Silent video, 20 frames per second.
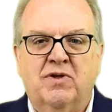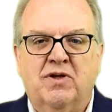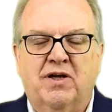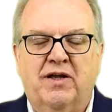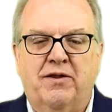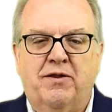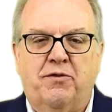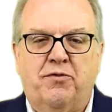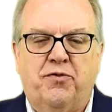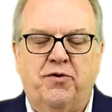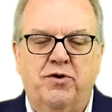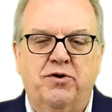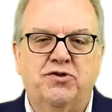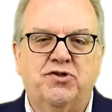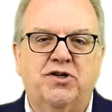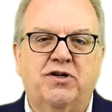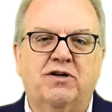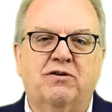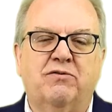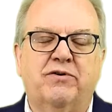And the third
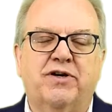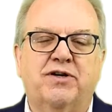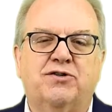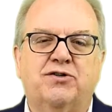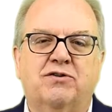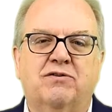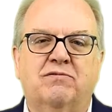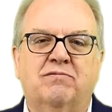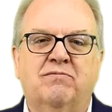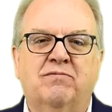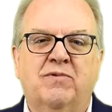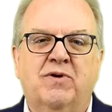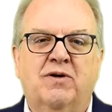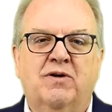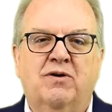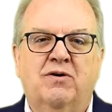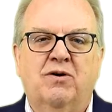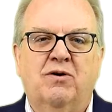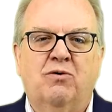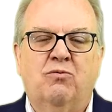generation,
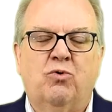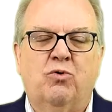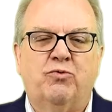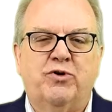where